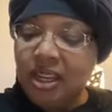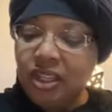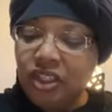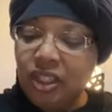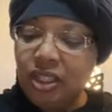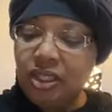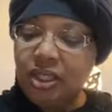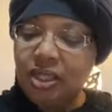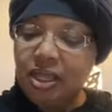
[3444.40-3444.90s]
And
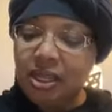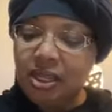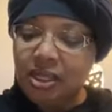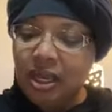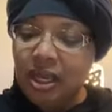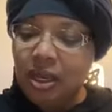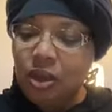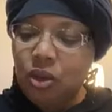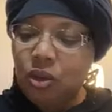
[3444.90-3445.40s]
Jesus
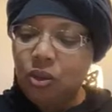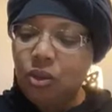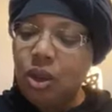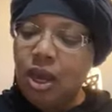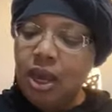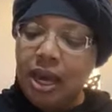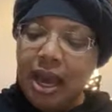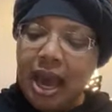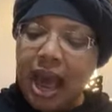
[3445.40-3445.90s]
continued,
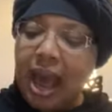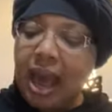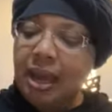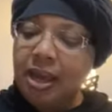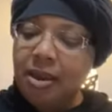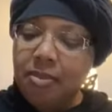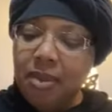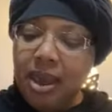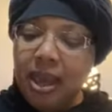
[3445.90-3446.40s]
God
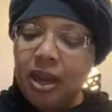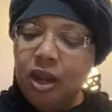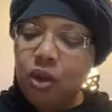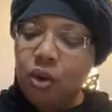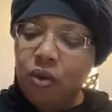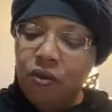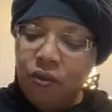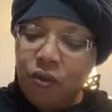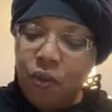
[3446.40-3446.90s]
commanded
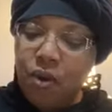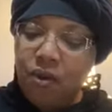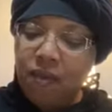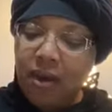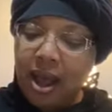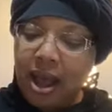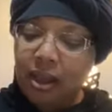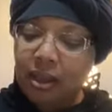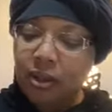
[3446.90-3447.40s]
your
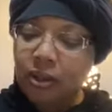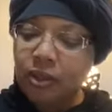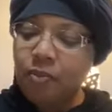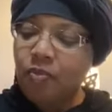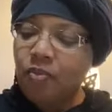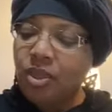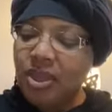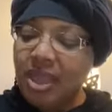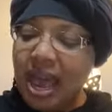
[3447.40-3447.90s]
forefathers
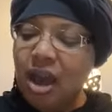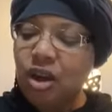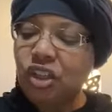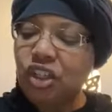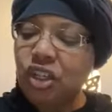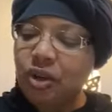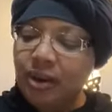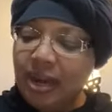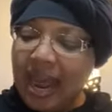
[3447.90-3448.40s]
Thou
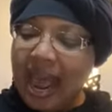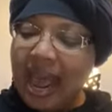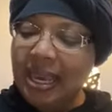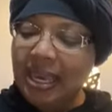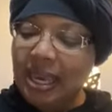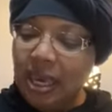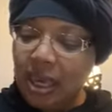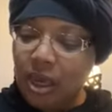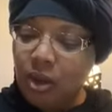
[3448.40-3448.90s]
shalt
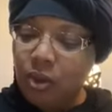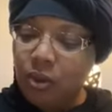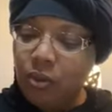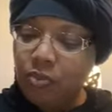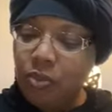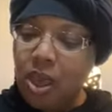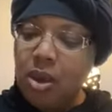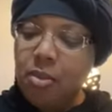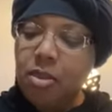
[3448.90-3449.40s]
not
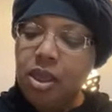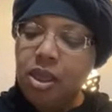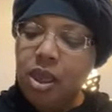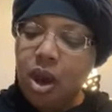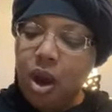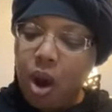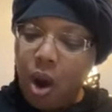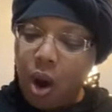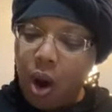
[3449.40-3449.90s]
kill, but
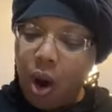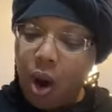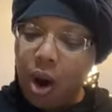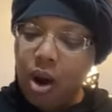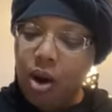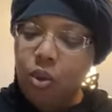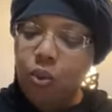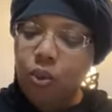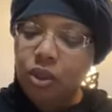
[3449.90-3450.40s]
their
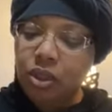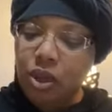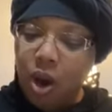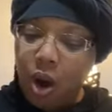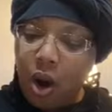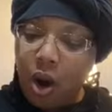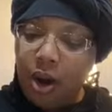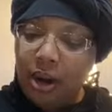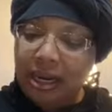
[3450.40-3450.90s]
heart was
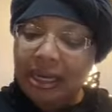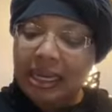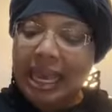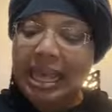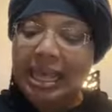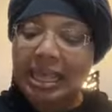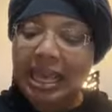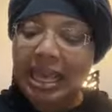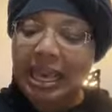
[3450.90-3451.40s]
hardened
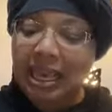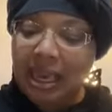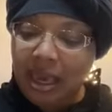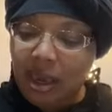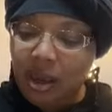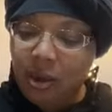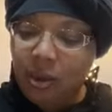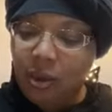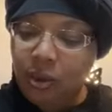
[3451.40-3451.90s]
and they
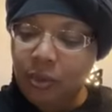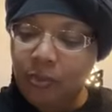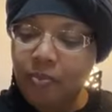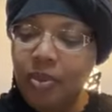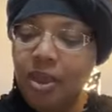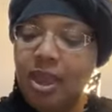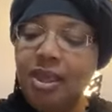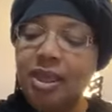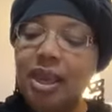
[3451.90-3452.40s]
killed.
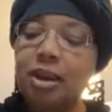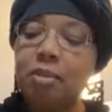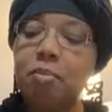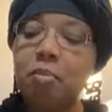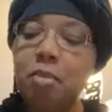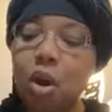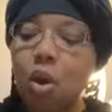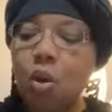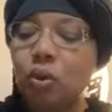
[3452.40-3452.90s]
Then
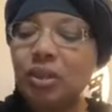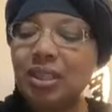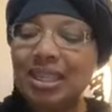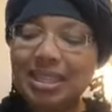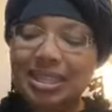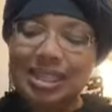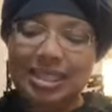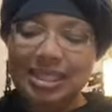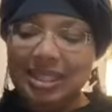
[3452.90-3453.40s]

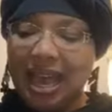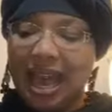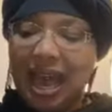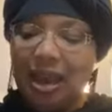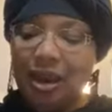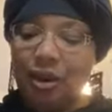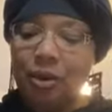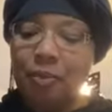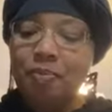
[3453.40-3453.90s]
Moses
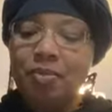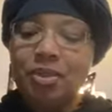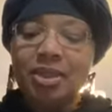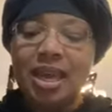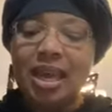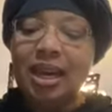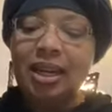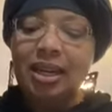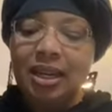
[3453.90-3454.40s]
desired
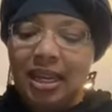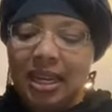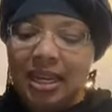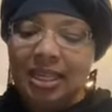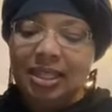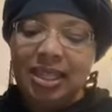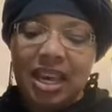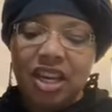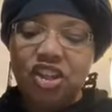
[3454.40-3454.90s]
that at
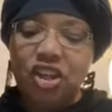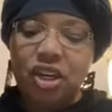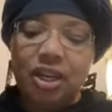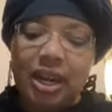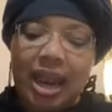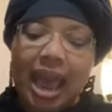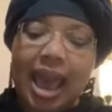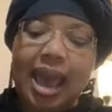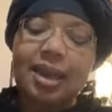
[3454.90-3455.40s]
least they should
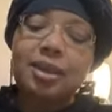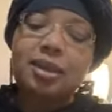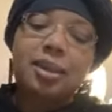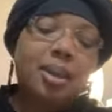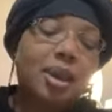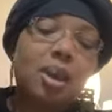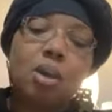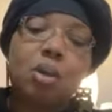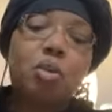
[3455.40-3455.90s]
not
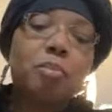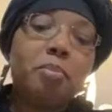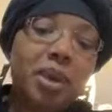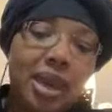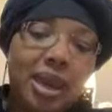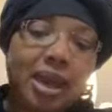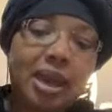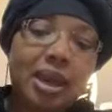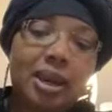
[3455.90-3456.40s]
kill
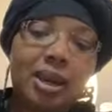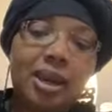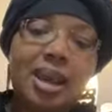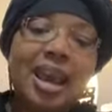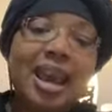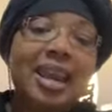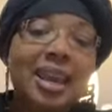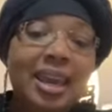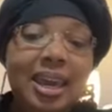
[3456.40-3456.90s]
men,
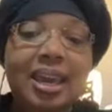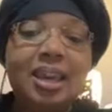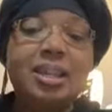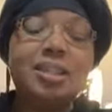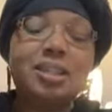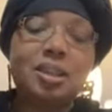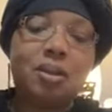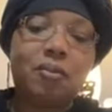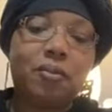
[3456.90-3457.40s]
and he
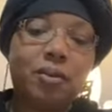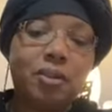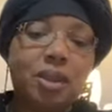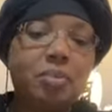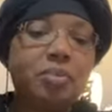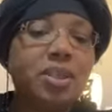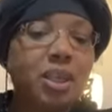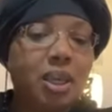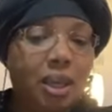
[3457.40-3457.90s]
suffered
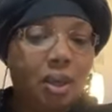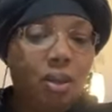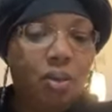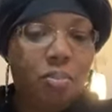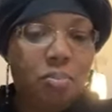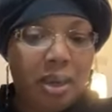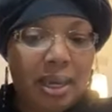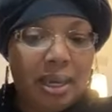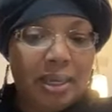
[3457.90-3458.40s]
them to
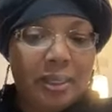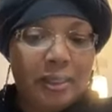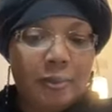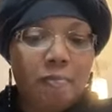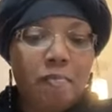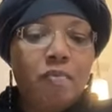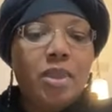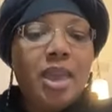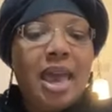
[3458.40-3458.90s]
kill beasts.
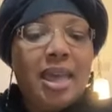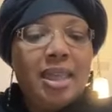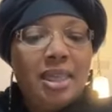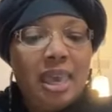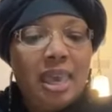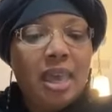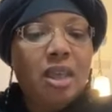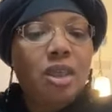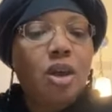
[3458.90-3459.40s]
And
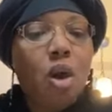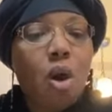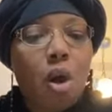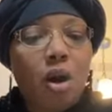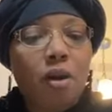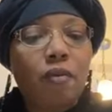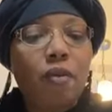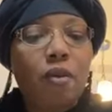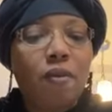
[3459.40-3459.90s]
then the
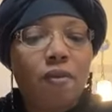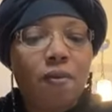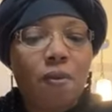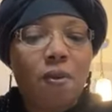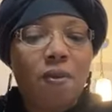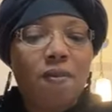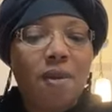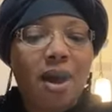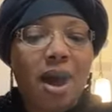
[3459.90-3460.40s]
heart of your
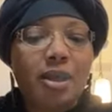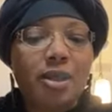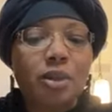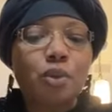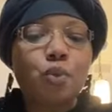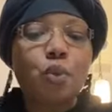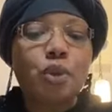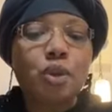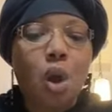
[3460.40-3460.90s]

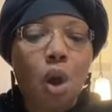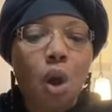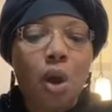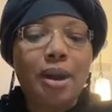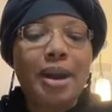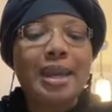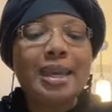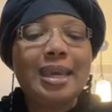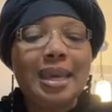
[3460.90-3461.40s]
forefathers was
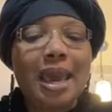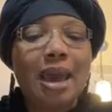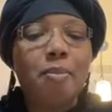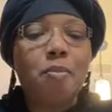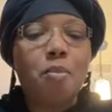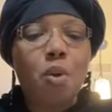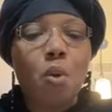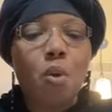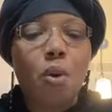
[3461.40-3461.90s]
hardened yet
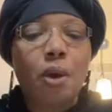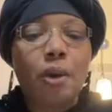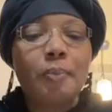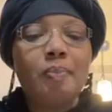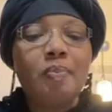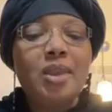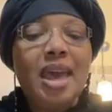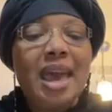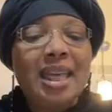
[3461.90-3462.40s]
more,
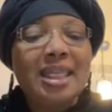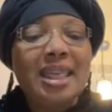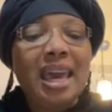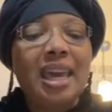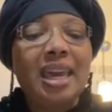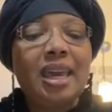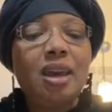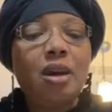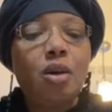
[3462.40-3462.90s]
and
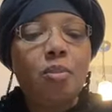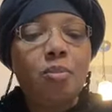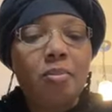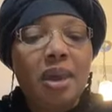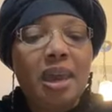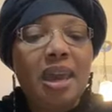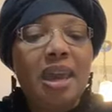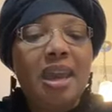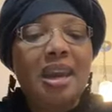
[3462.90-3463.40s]
they killed
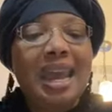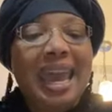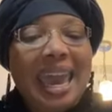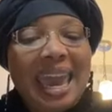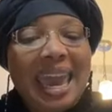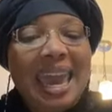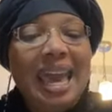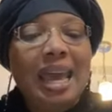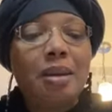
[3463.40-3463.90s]
men
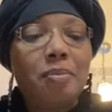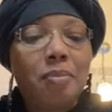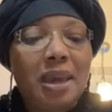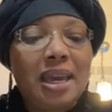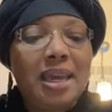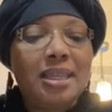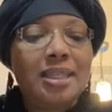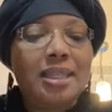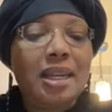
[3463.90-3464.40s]
and
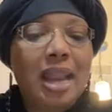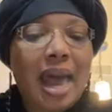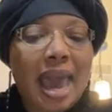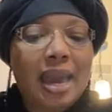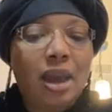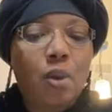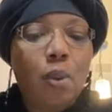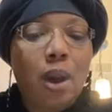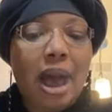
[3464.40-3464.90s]
beasts
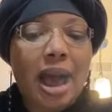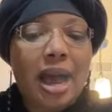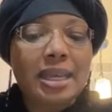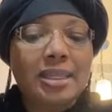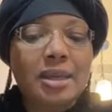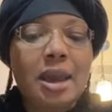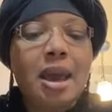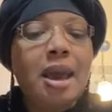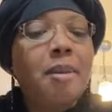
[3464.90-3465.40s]

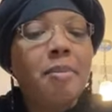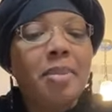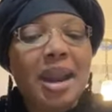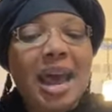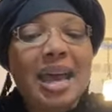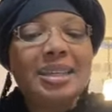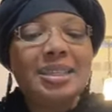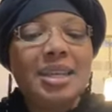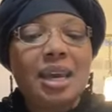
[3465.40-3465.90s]
likewise. But
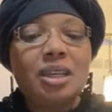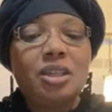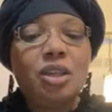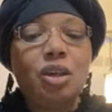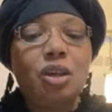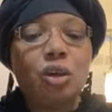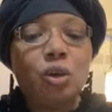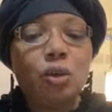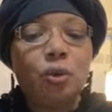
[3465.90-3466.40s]
I say
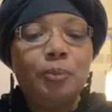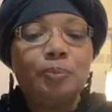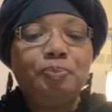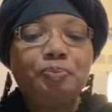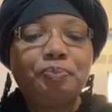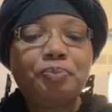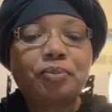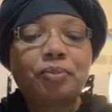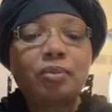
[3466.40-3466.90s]
to you,
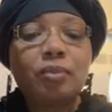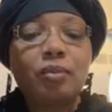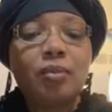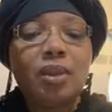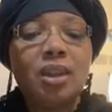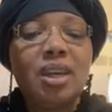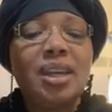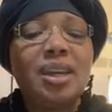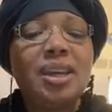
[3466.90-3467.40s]

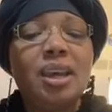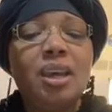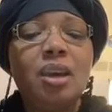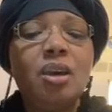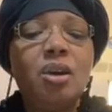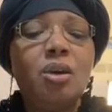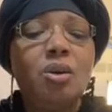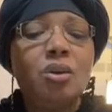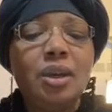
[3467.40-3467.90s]

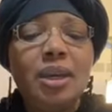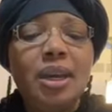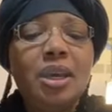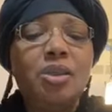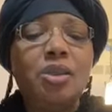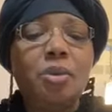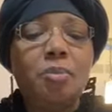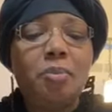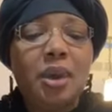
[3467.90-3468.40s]
kill
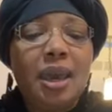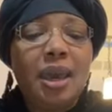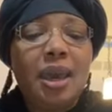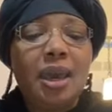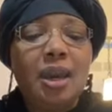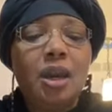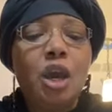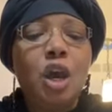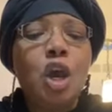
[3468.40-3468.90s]
neither
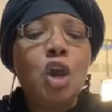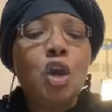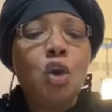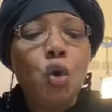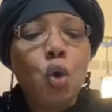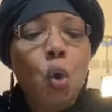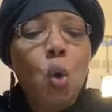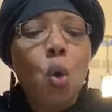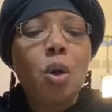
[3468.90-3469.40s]
men
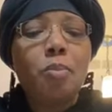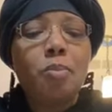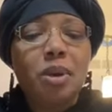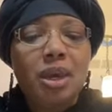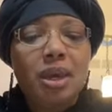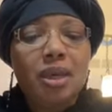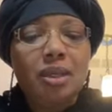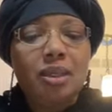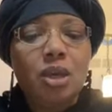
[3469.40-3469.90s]
nor
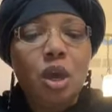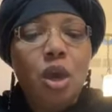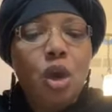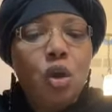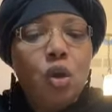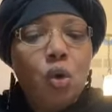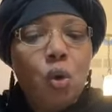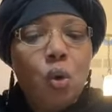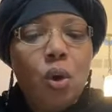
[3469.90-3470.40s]
beasts
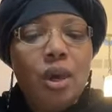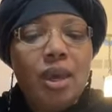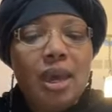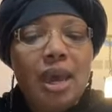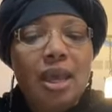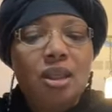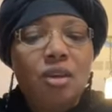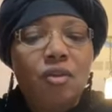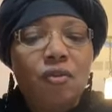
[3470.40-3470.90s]
nor
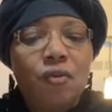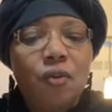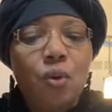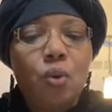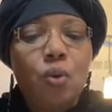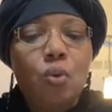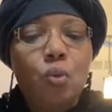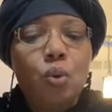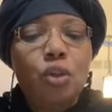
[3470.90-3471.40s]
yet the
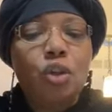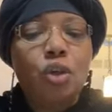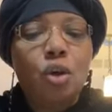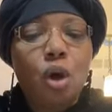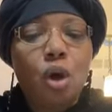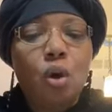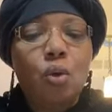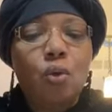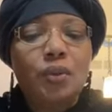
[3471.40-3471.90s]
food which
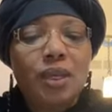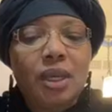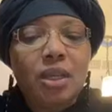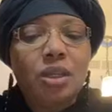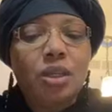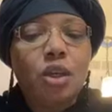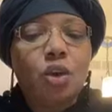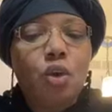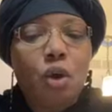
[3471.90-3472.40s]
goes
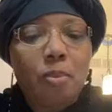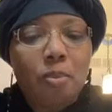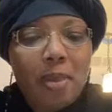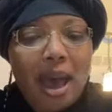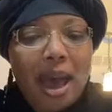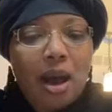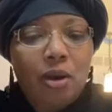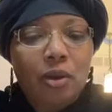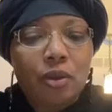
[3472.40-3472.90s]
into your
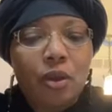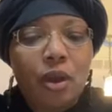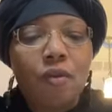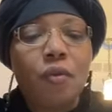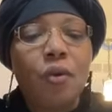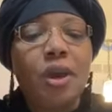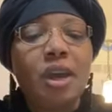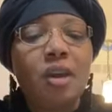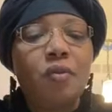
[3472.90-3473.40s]
mouth.
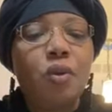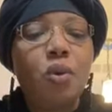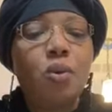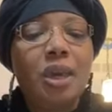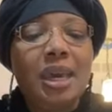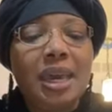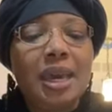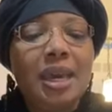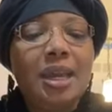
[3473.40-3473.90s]
For if
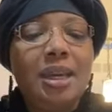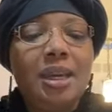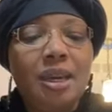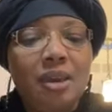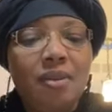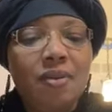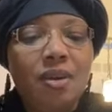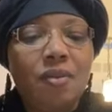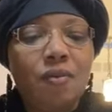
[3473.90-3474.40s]
you eat
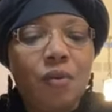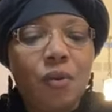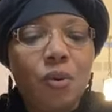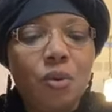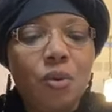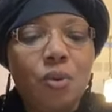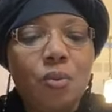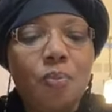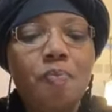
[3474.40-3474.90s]
living
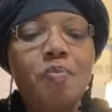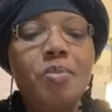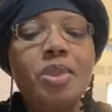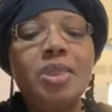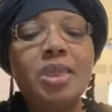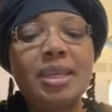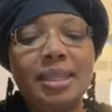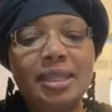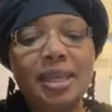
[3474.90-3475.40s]
food,
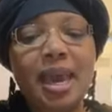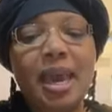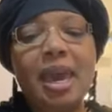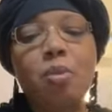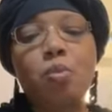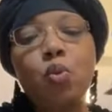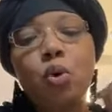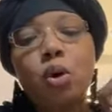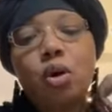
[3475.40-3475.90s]
the
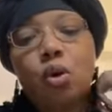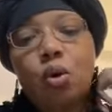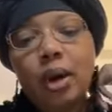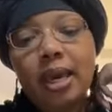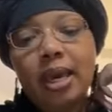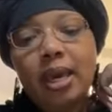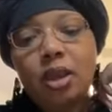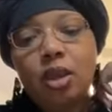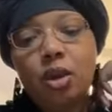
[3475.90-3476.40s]
same will
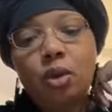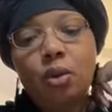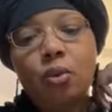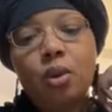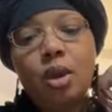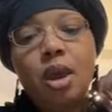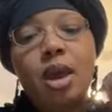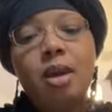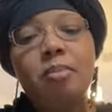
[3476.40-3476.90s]
quicken
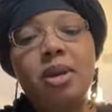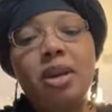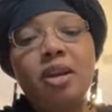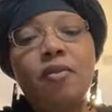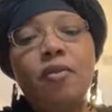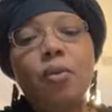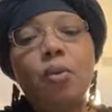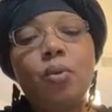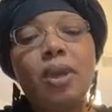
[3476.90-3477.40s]
you. But
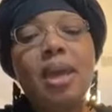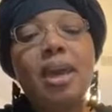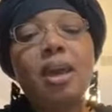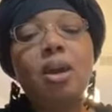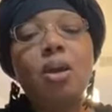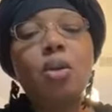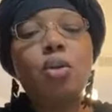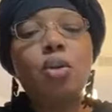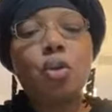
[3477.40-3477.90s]
if you
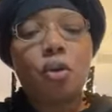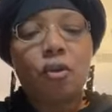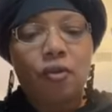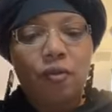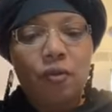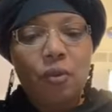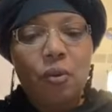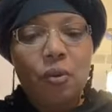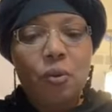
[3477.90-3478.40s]
kill your
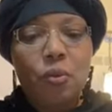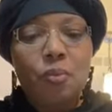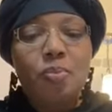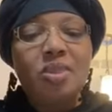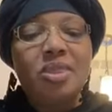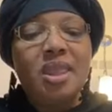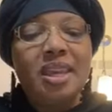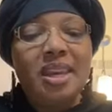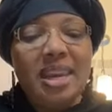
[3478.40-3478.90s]
food,
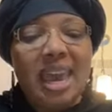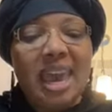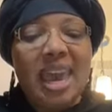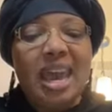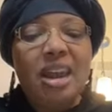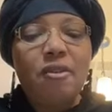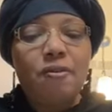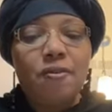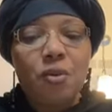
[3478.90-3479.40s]
the
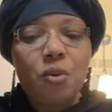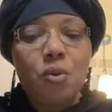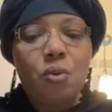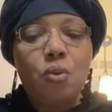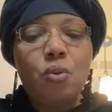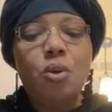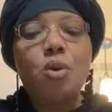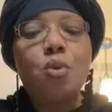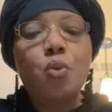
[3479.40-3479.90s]
dead
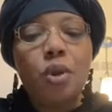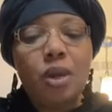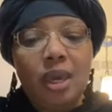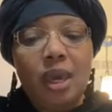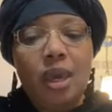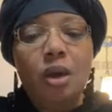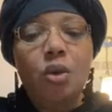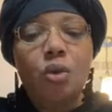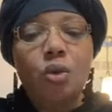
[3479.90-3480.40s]
food will
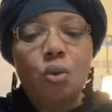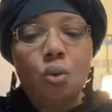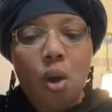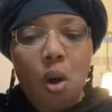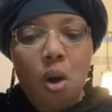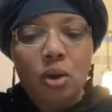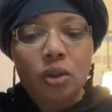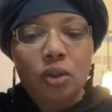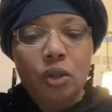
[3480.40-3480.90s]
kill you
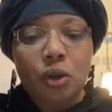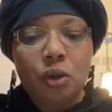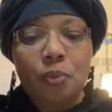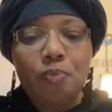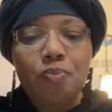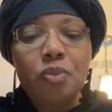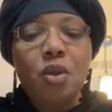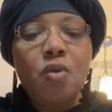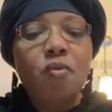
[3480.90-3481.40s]

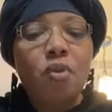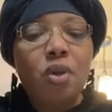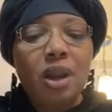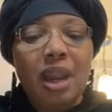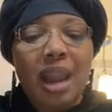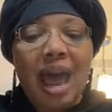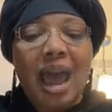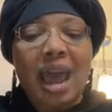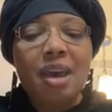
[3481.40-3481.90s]
also. For
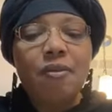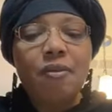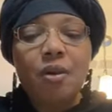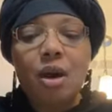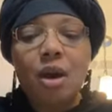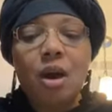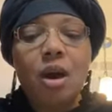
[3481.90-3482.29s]
life